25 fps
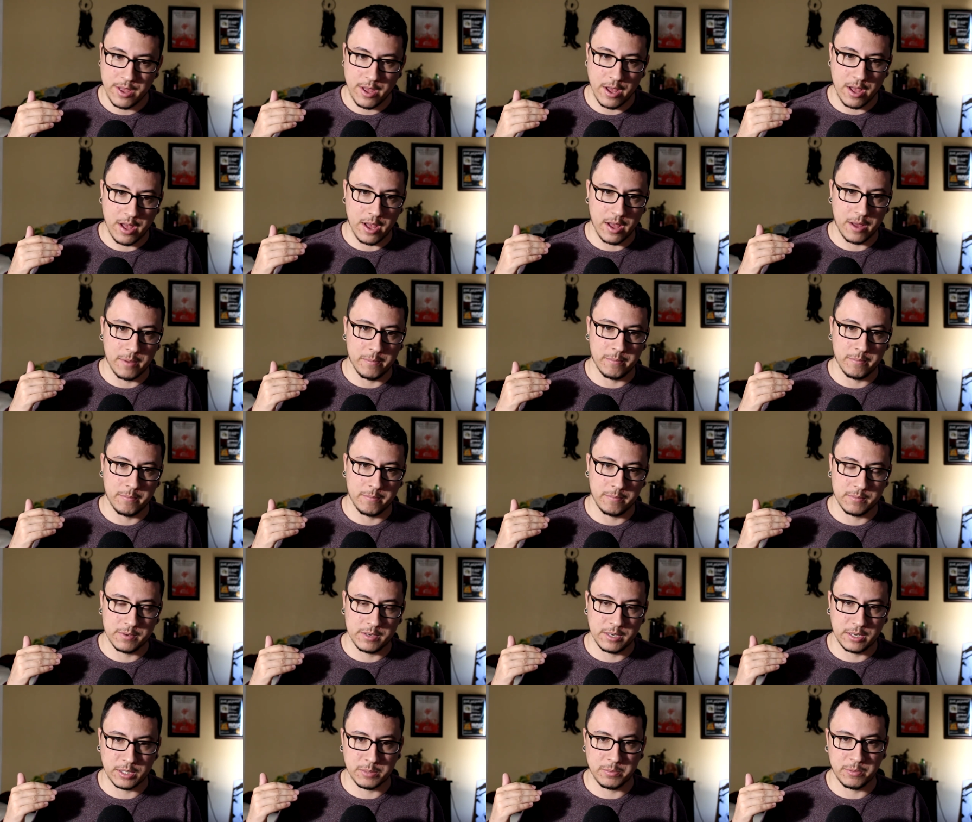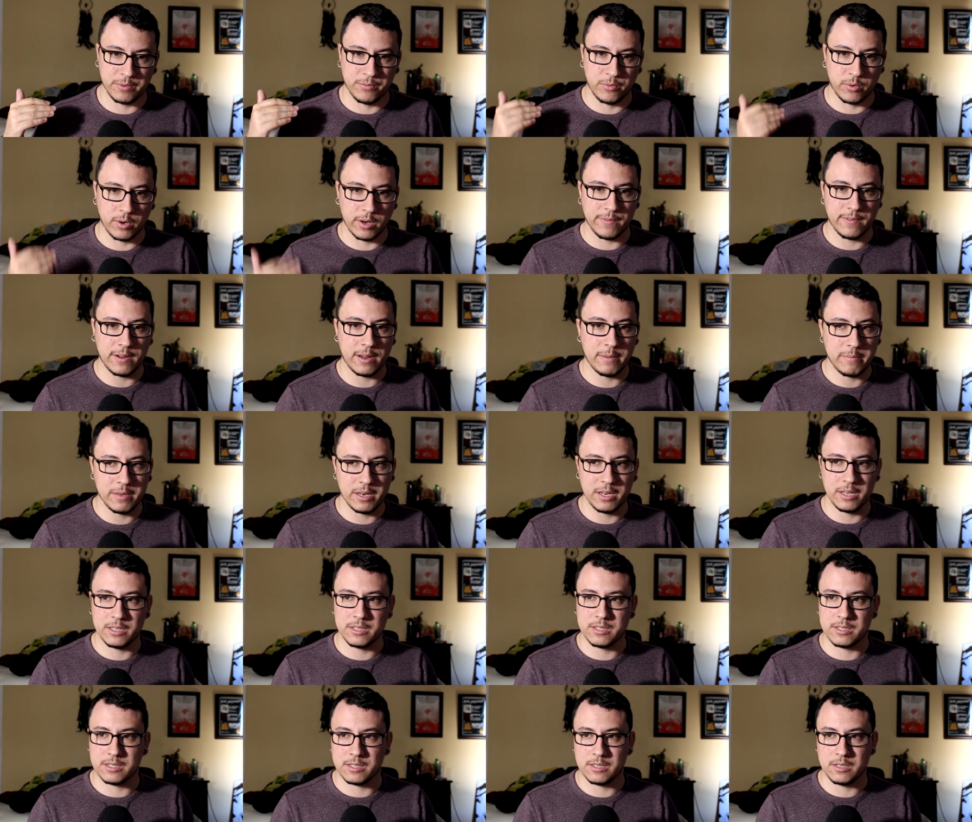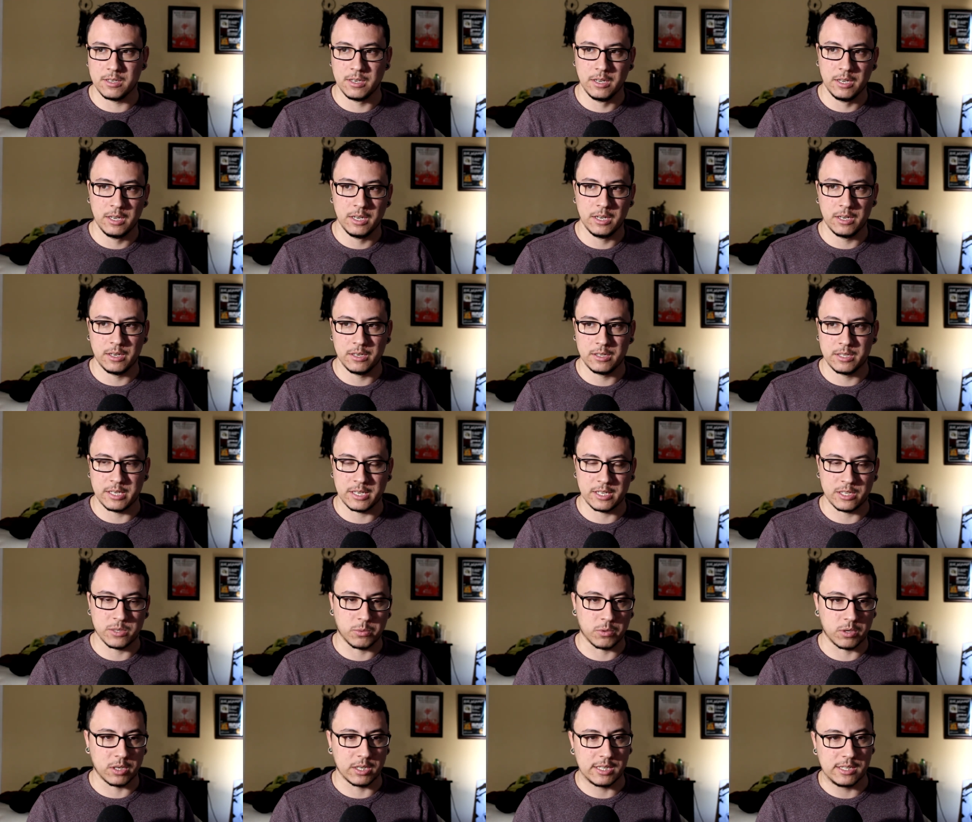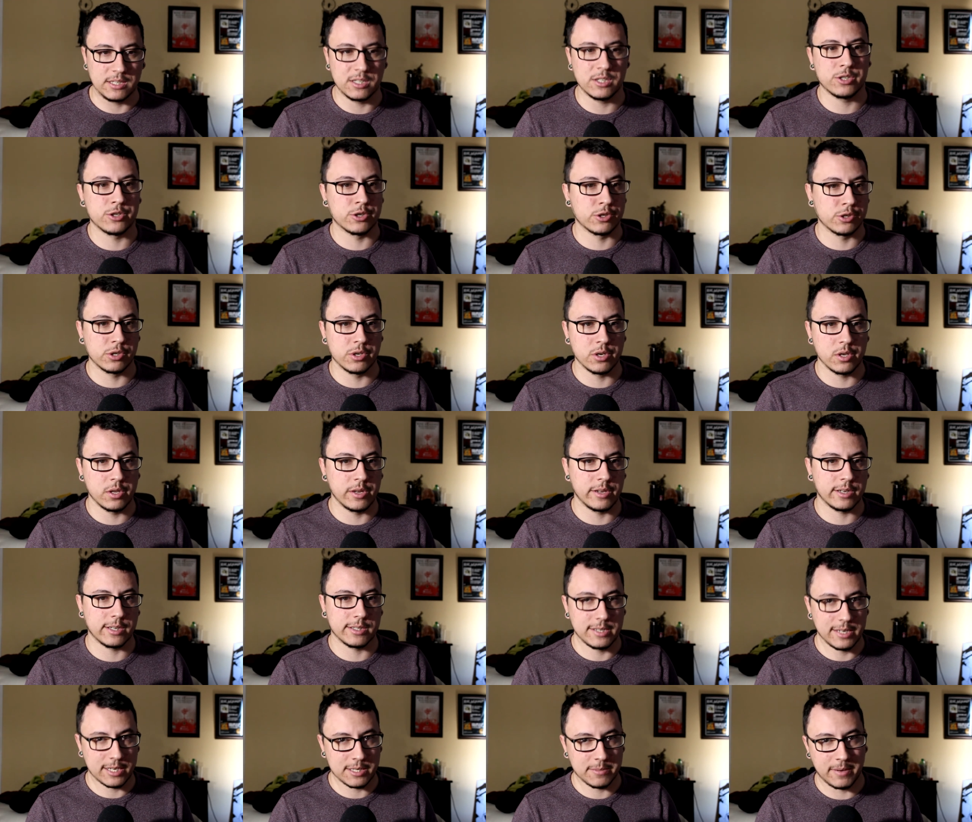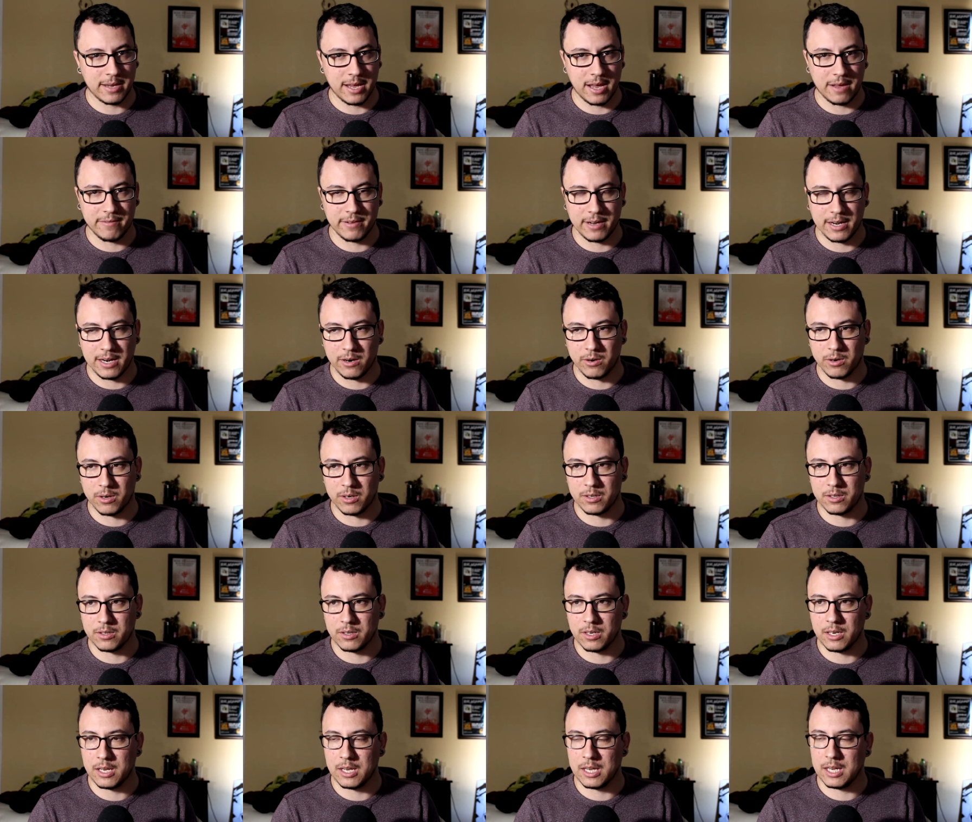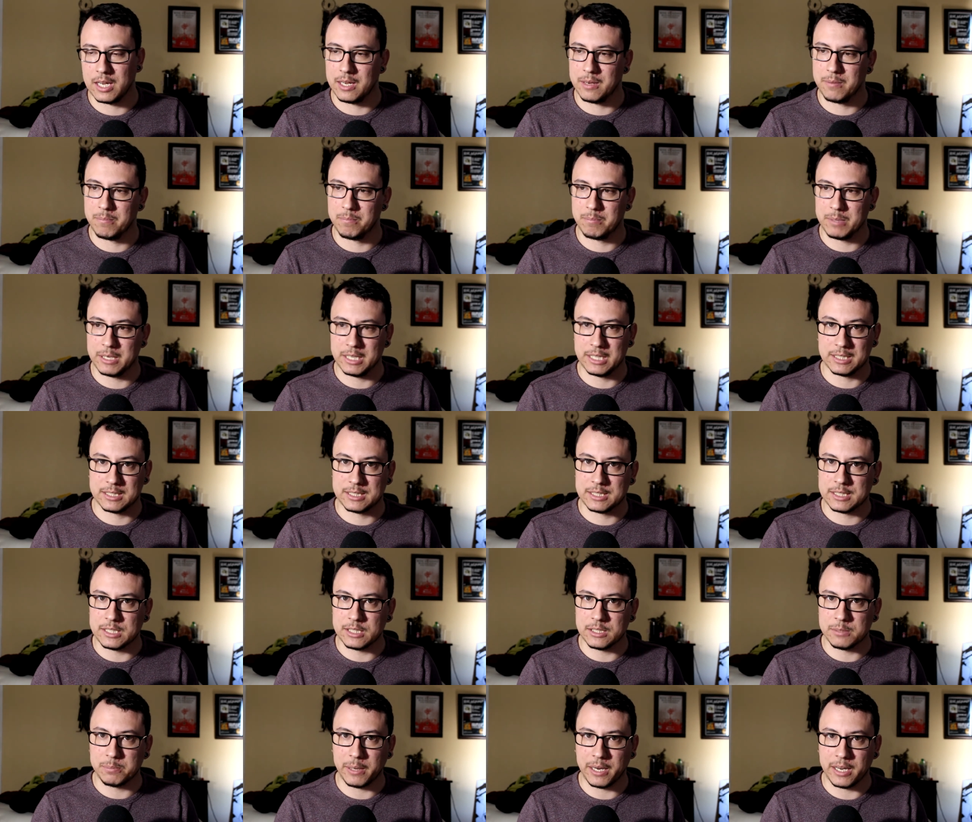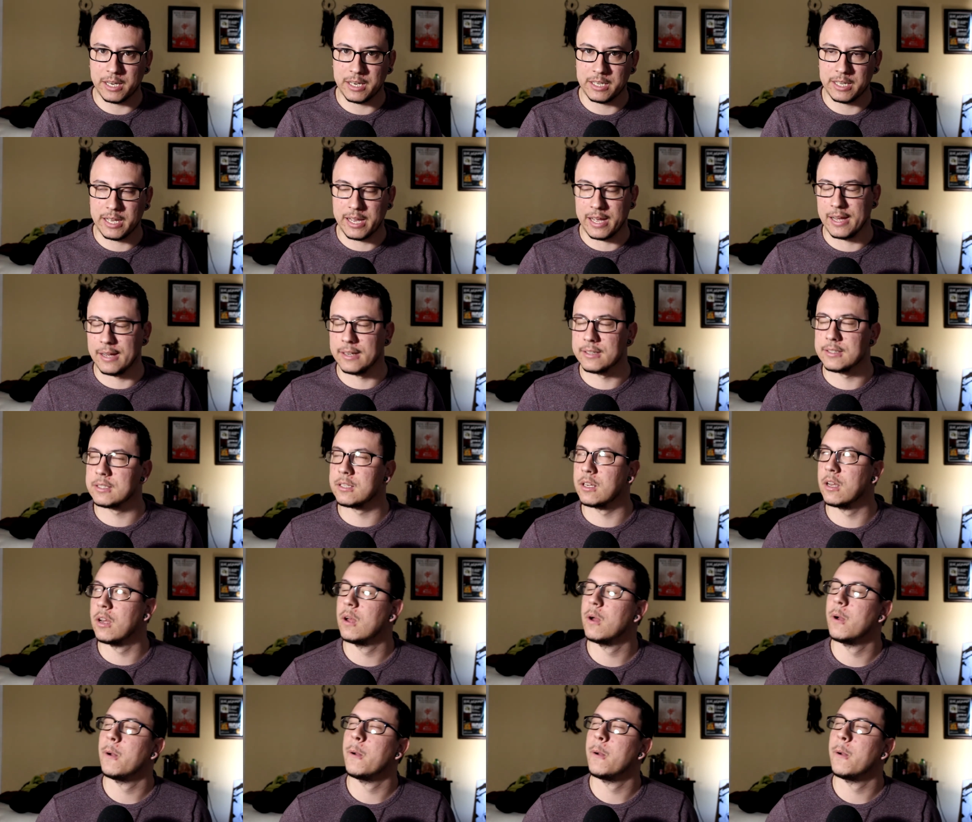um, it takes me 45 minutes to get to work it usually only takes me half an hour um, but it's still pain in the ass